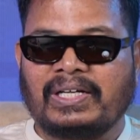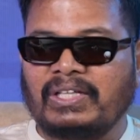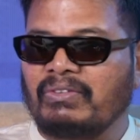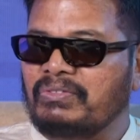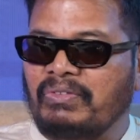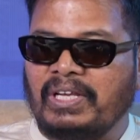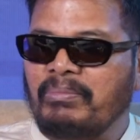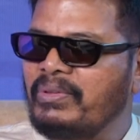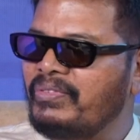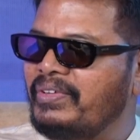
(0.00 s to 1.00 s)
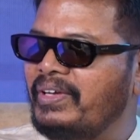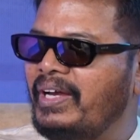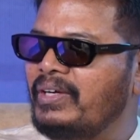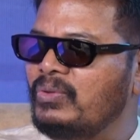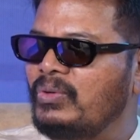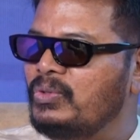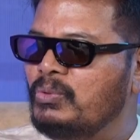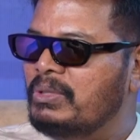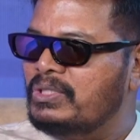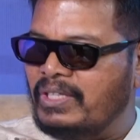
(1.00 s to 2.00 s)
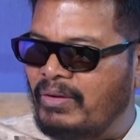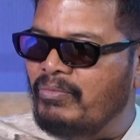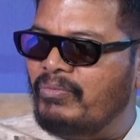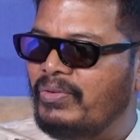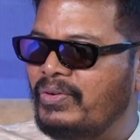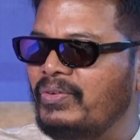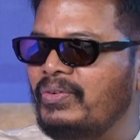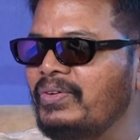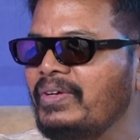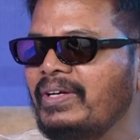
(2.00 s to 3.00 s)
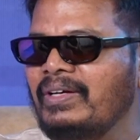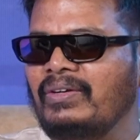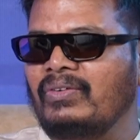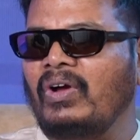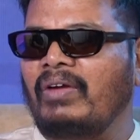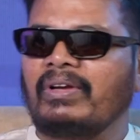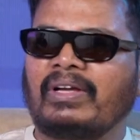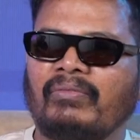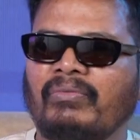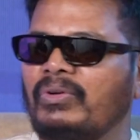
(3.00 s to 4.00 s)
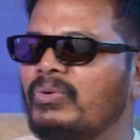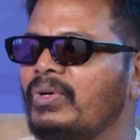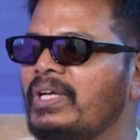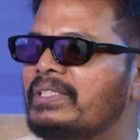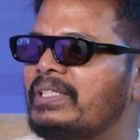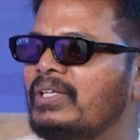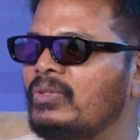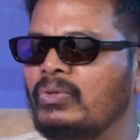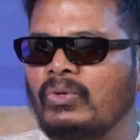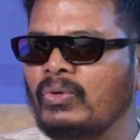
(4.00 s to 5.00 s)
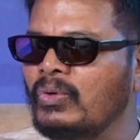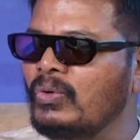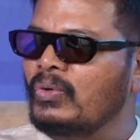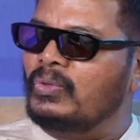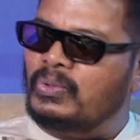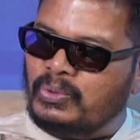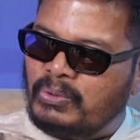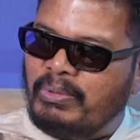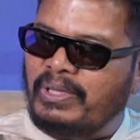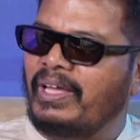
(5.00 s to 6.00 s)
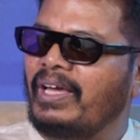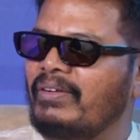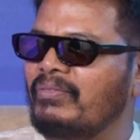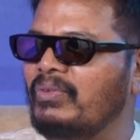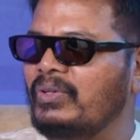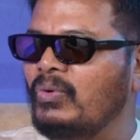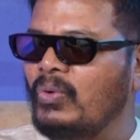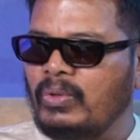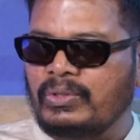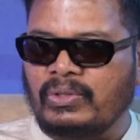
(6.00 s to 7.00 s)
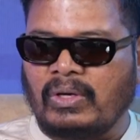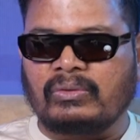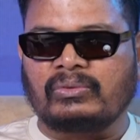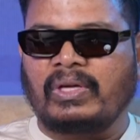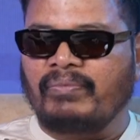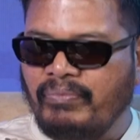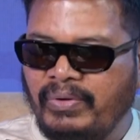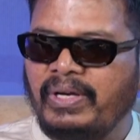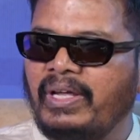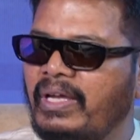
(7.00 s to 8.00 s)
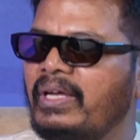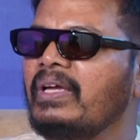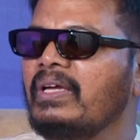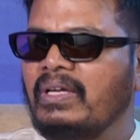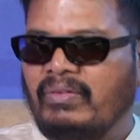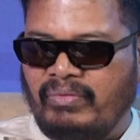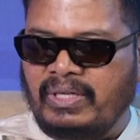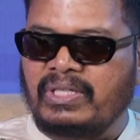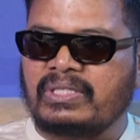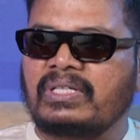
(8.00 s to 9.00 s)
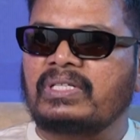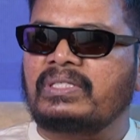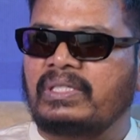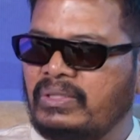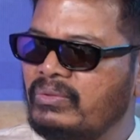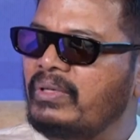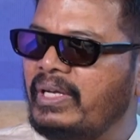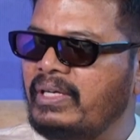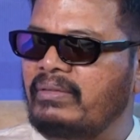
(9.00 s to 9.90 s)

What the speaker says: He was very busy. I told you must come for, no, I will come for 2 days. And he'll go, no, you should be there for the whole song. So every day, we discussed and, you know, like,